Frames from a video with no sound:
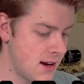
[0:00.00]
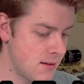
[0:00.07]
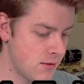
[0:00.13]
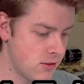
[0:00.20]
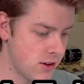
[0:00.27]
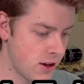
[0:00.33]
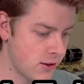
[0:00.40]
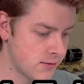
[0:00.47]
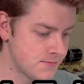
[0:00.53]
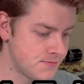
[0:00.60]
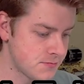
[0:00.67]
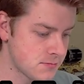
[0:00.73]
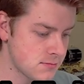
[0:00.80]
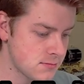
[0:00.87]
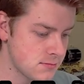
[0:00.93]
So
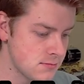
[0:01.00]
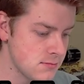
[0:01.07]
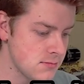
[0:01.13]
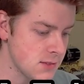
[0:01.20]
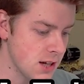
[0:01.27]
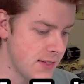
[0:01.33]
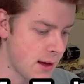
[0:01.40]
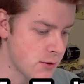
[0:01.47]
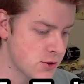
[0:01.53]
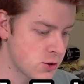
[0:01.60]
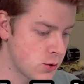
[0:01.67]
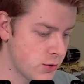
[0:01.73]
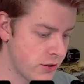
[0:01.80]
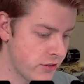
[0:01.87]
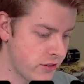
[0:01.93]
that was
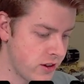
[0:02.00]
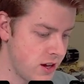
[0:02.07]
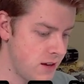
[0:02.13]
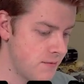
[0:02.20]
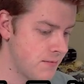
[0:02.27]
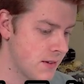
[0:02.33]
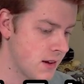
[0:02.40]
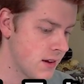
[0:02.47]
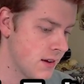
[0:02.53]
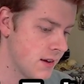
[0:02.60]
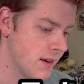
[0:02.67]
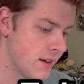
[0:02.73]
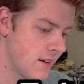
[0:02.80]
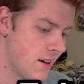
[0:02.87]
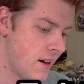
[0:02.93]
cool to see.
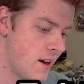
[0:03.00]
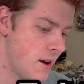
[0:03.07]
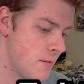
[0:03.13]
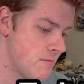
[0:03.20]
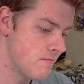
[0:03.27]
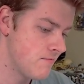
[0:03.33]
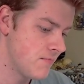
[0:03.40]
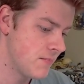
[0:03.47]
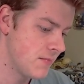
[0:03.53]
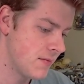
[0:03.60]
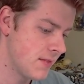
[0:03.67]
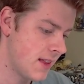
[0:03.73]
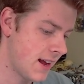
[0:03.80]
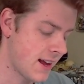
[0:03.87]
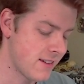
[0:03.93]

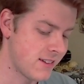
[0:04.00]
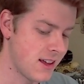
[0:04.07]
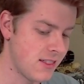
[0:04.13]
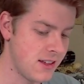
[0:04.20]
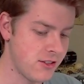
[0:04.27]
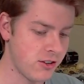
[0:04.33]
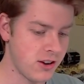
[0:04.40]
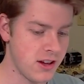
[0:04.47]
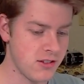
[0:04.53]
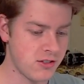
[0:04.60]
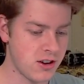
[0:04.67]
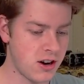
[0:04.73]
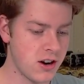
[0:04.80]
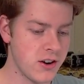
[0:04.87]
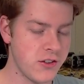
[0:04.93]
Like I said, these are his
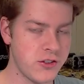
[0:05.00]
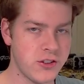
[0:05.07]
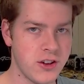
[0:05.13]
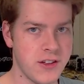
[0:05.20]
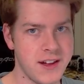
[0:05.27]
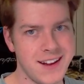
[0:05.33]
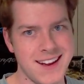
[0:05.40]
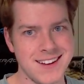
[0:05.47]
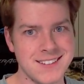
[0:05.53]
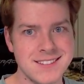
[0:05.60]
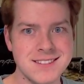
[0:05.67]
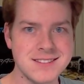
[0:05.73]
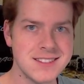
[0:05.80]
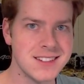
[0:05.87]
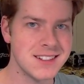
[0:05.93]
cards, so like I don't
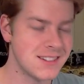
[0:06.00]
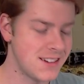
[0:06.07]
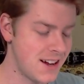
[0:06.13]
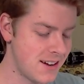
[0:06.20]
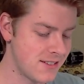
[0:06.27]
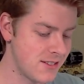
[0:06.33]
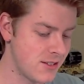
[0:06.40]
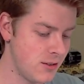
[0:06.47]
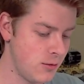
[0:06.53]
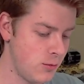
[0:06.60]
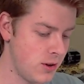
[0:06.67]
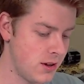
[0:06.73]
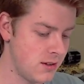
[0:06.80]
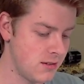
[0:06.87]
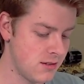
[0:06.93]
know
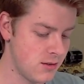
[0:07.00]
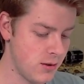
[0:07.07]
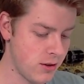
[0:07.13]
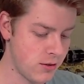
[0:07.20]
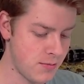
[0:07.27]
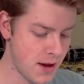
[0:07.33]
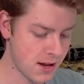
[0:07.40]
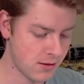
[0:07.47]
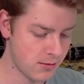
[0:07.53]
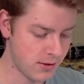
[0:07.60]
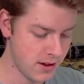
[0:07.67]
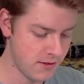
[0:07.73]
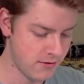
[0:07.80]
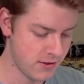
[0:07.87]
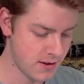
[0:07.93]
what to expect really
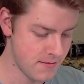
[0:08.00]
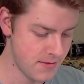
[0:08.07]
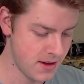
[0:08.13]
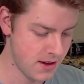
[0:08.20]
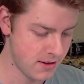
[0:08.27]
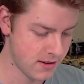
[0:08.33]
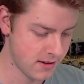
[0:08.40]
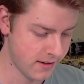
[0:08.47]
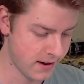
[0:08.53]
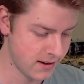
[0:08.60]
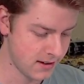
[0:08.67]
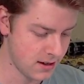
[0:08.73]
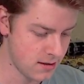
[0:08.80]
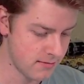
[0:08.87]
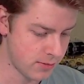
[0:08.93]
from these because I
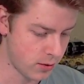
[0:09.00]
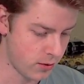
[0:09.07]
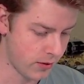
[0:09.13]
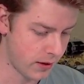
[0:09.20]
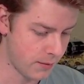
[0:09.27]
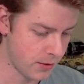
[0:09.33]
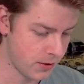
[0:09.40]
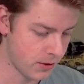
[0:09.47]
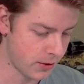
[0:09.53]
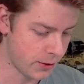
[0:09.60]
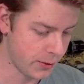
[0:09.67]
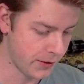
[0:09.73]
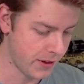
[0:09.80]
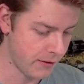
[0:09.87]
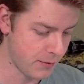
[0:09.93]
didn't pull them or don't know
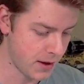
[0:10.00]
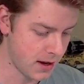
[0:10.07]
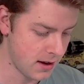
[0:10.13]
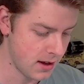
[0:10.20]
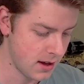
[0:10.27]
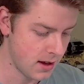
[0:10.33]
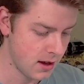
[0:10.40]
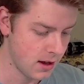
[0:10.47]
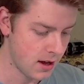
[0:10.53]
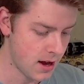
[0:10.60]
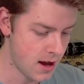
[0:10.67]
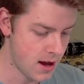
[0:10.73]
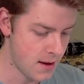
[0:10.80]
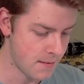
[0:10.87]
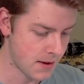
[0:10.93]
where they've been.
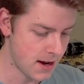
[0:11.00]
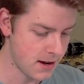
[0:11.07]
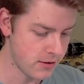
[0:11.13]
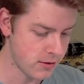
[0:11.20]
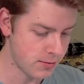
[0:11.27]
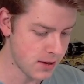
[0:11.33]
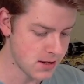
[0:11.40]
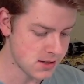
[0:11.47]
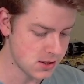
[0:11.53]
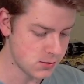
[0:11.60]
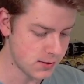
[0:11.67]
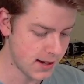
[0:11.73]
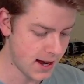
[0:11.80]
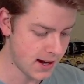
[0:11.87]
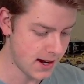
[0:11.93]
Kind of surprised this one
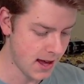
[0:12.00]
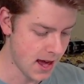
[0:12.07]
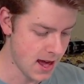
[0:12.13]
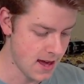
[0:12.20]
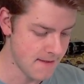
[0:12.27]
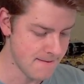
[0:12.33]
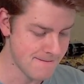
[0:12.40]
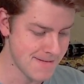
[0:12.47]
got an 8.